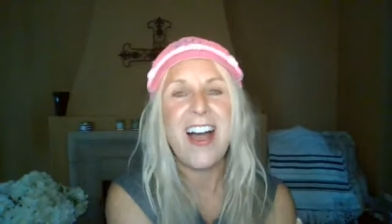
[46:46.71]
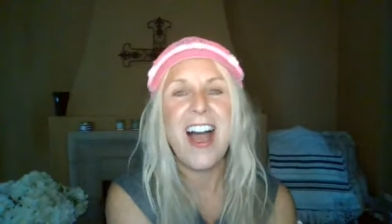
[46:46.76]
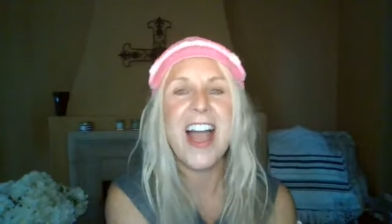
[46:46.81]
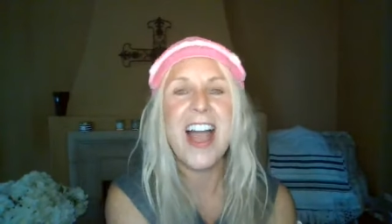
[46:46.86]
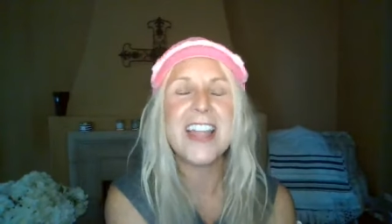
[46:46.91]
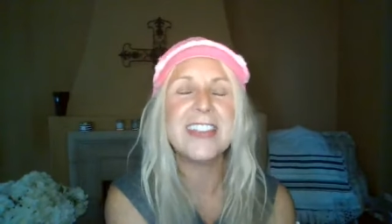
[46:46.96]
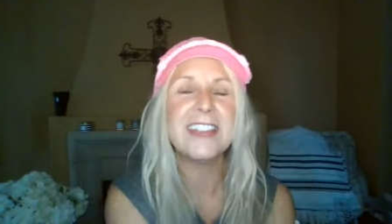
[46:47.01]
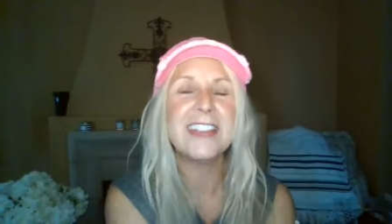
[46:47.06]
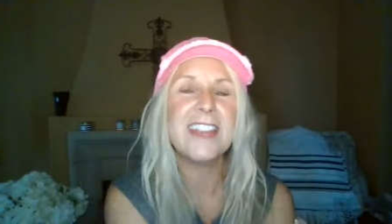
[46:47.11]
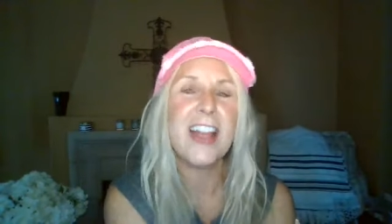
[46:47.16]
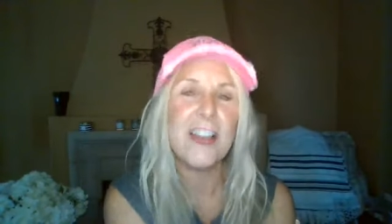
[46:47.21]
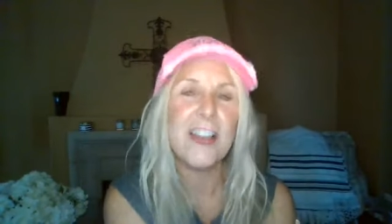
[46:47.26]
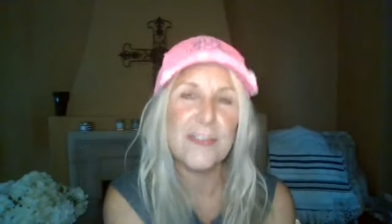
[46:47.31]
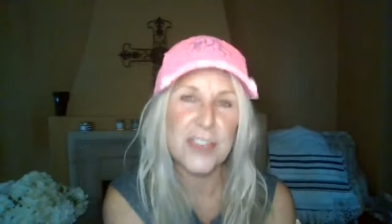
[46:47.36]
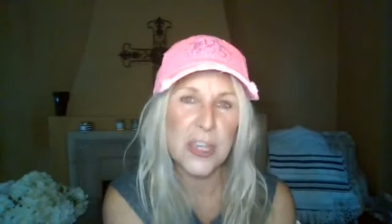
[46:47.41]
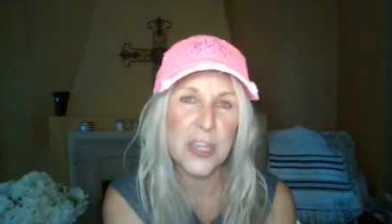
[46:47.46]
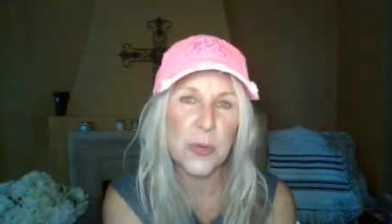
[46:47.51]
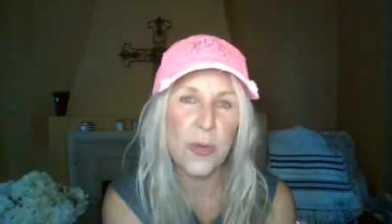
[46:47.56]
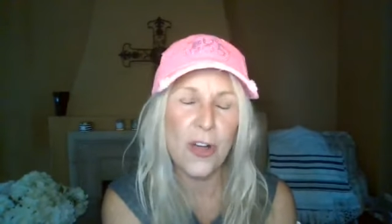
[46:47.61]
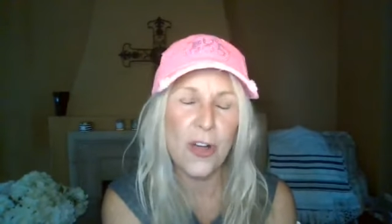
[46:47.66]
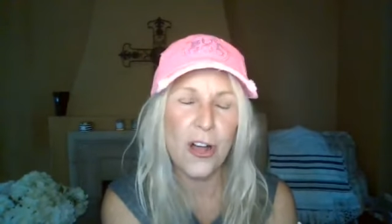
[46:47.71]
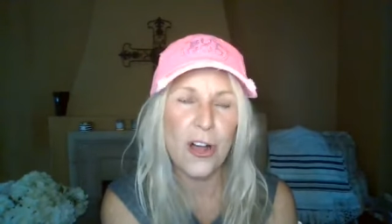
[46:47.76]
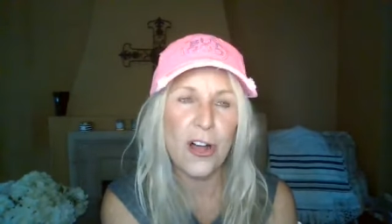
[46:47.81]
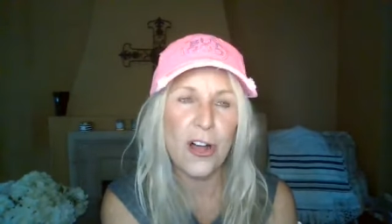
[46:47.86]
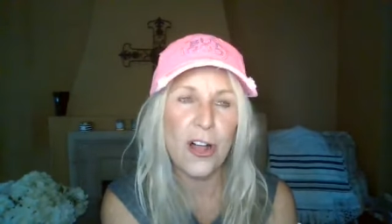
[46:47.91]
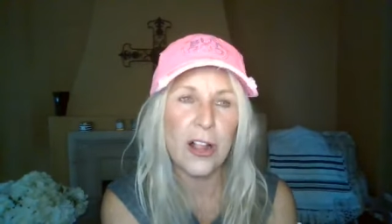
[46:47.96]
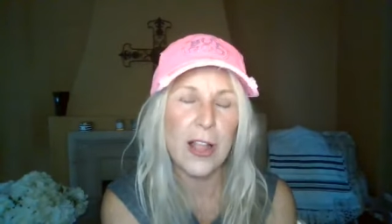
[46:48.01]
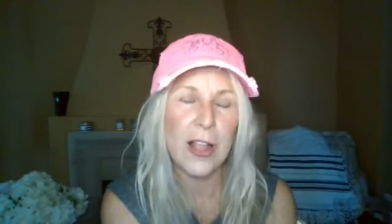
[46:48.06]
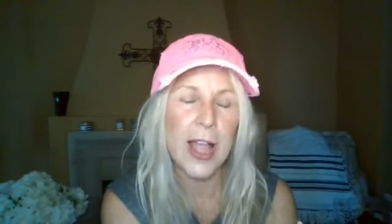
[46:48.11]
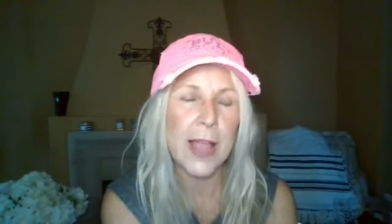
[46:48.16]
I love you
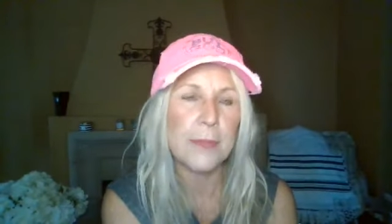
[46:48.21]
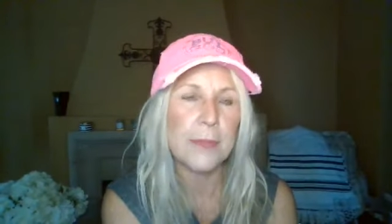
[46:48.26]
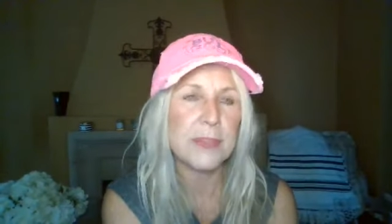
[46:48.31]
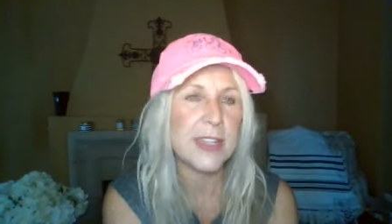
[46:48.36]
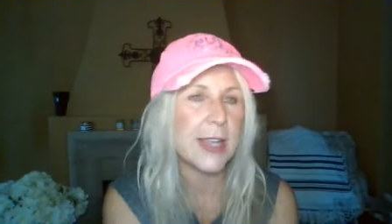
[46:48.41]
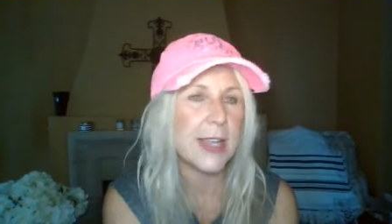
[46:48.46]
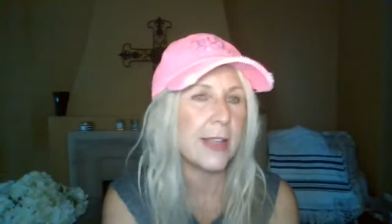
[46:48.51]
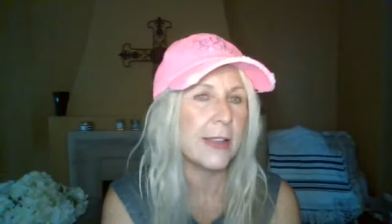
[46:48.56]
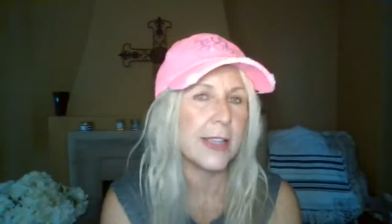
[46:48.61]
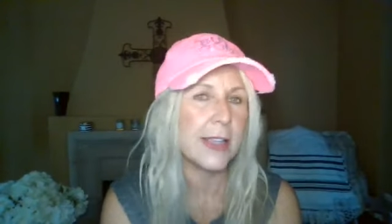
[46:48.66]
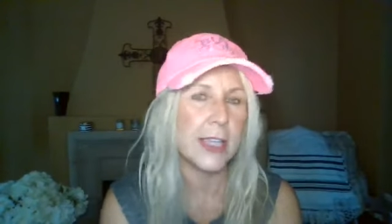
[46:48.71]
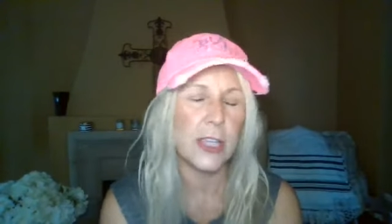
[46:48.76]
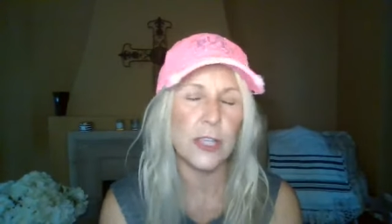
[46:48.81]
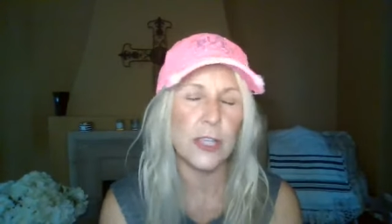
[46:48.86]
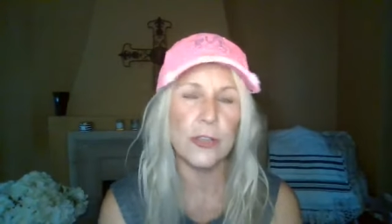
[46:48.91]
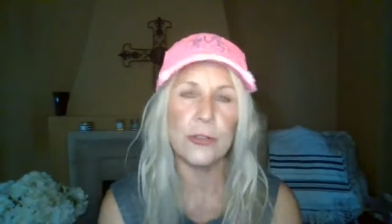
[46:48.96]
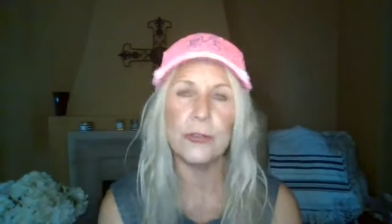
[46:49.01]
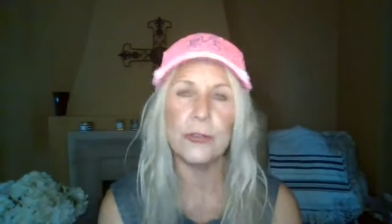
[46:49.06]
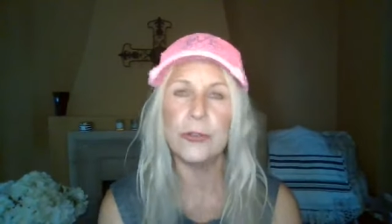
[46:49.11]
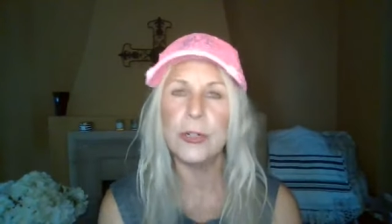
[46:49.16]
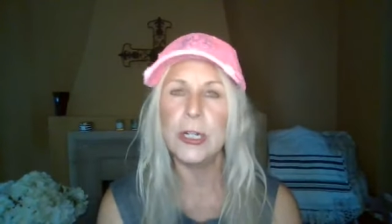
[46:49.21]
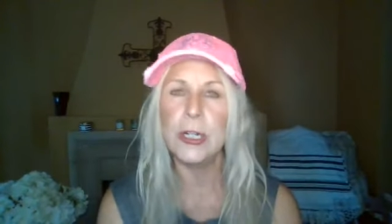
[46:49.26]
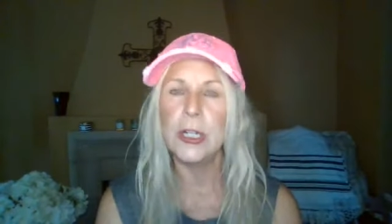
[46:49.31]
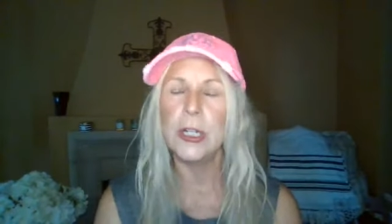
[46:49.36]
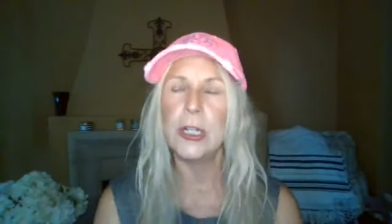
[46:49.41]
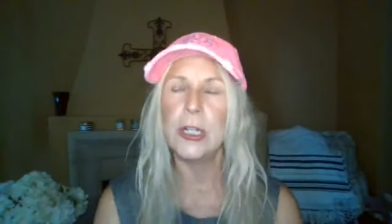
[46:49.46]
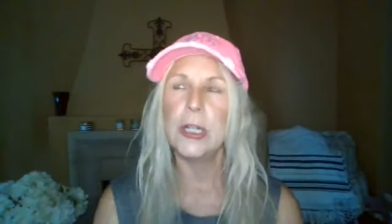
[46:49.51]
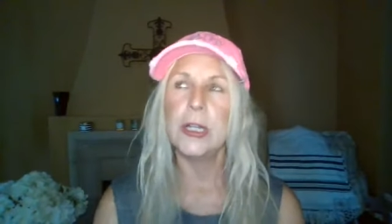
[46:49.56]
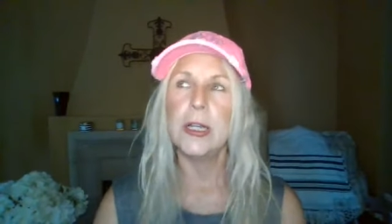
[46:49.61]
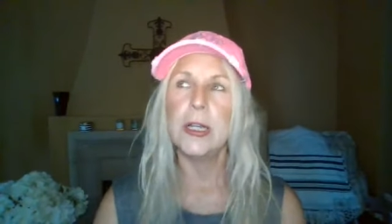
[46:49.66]
all. I'm telling you,
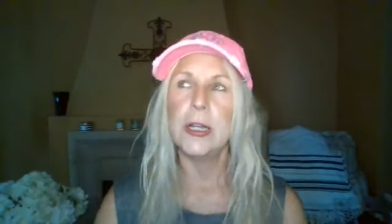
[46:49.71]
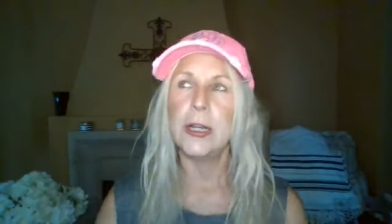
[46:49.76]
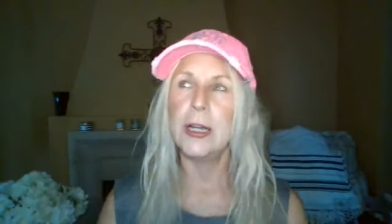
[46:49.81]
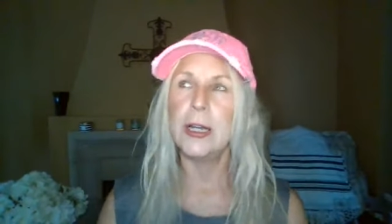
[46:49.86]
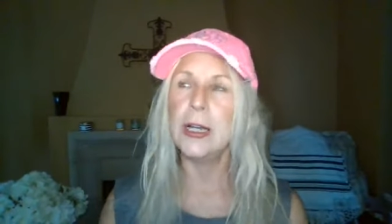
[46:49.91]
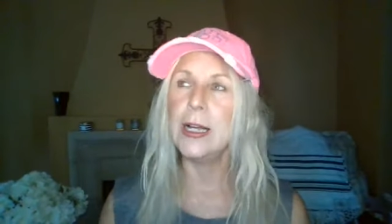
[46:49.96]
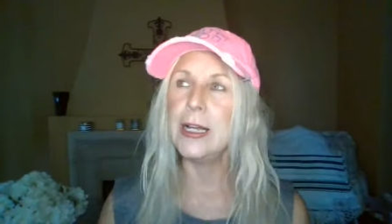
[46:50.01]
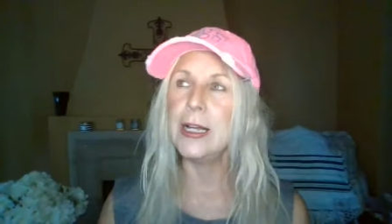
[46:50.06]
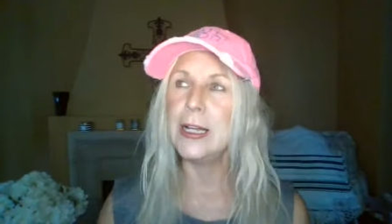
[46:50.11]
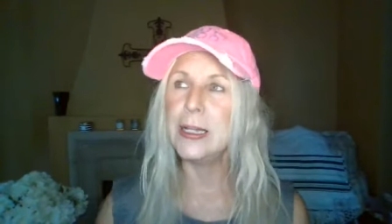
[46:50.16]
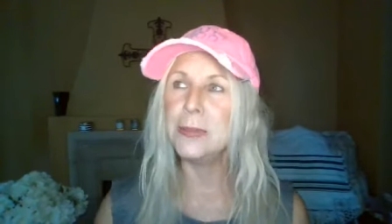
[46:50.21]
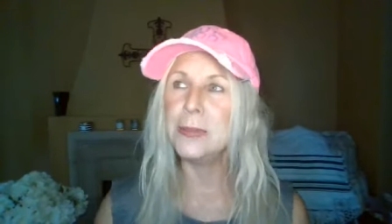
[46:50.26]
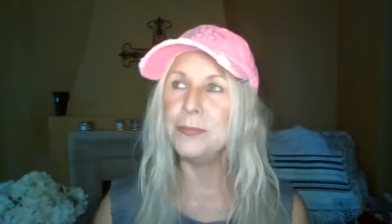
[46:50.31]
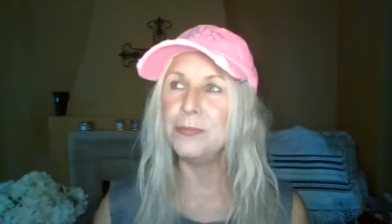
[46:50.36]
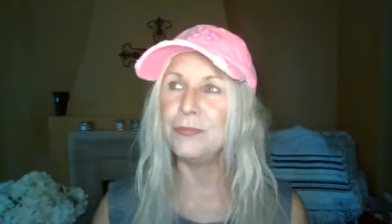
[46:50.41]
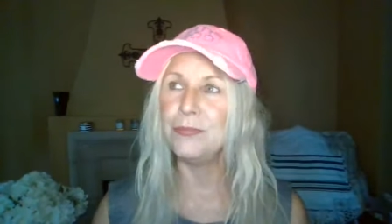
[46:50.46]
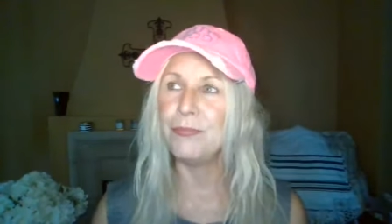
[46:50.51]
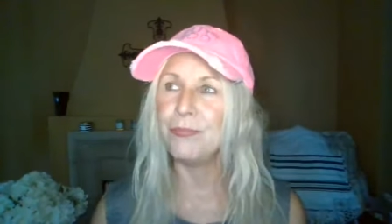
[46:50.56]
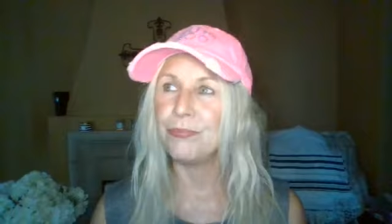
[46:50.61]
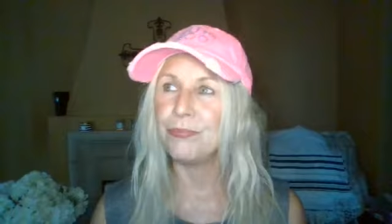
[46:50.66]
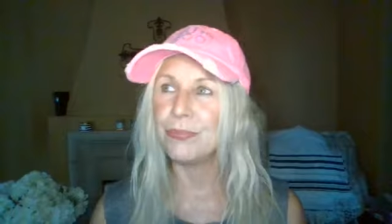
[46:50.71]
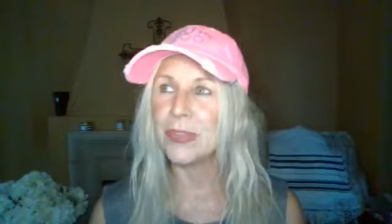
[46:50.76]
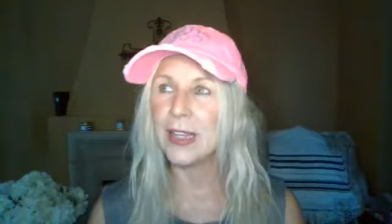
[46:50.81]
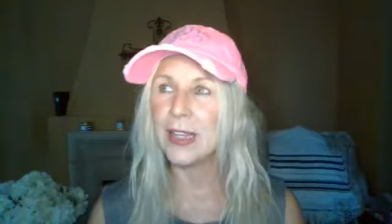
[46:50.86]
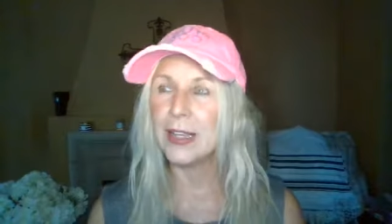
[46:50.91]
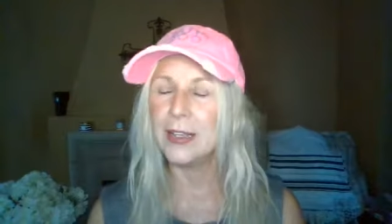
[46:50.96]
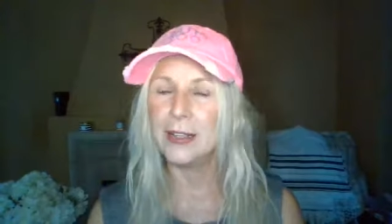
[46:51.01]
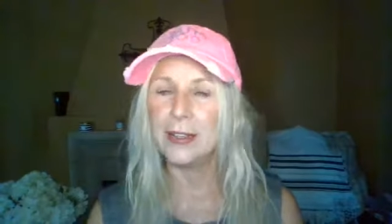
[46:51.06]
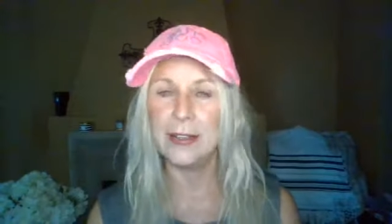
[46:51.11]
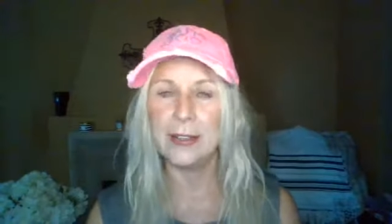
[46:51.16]
um,
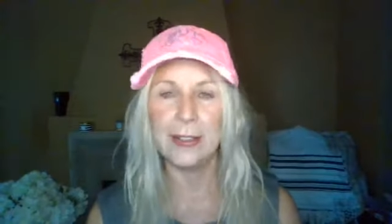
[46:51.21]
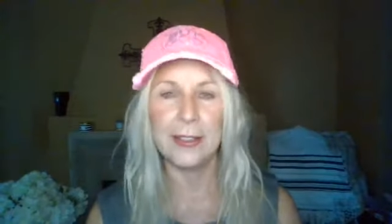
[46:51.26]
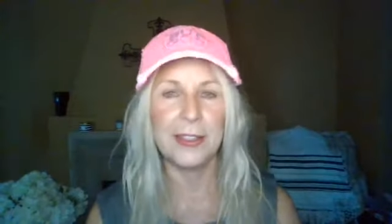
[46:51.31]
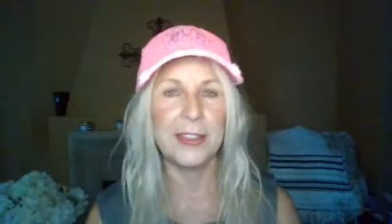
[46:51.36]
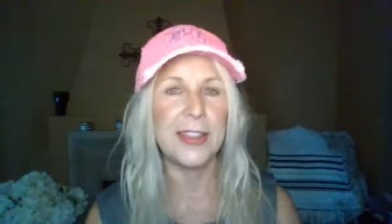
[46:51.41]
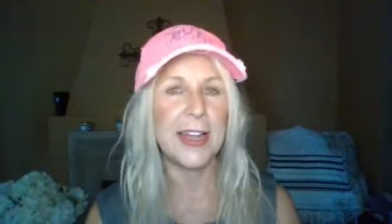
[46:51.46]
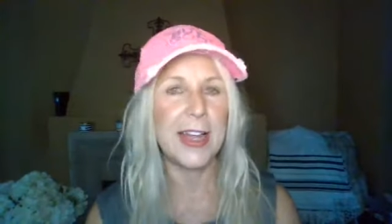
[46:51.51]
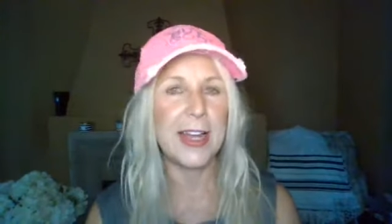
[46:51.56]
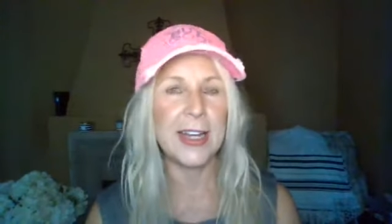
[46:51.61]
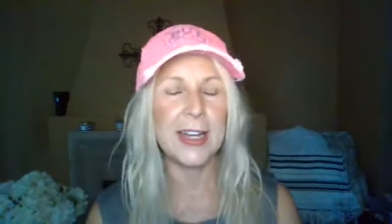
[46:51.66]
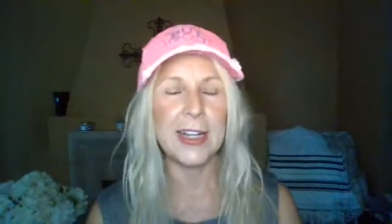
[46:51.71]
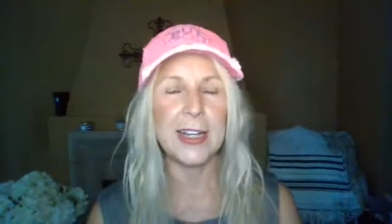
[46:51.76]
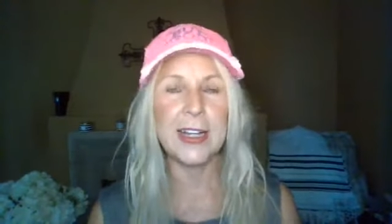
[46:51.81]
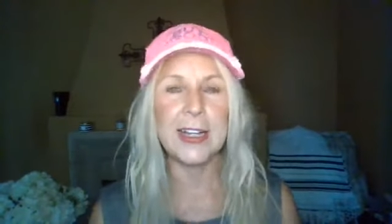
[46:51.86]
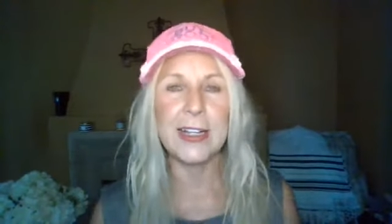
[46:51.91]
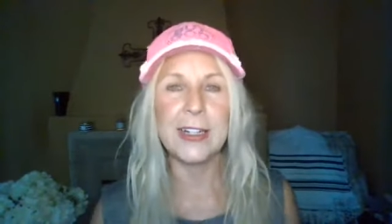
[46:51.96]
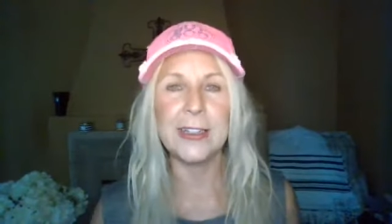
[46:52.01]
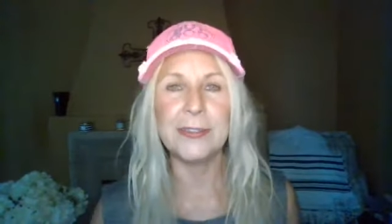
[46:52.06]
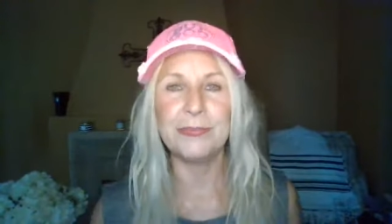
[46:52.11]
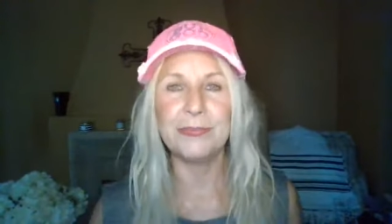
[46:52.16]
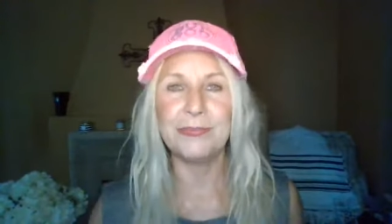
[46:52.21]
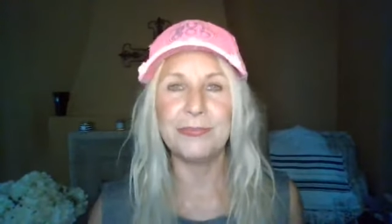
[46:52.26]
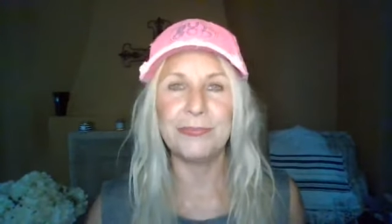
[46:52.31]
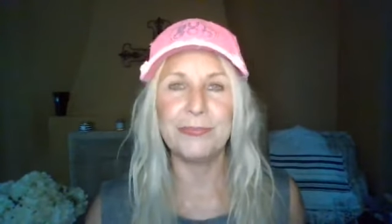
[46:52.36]
the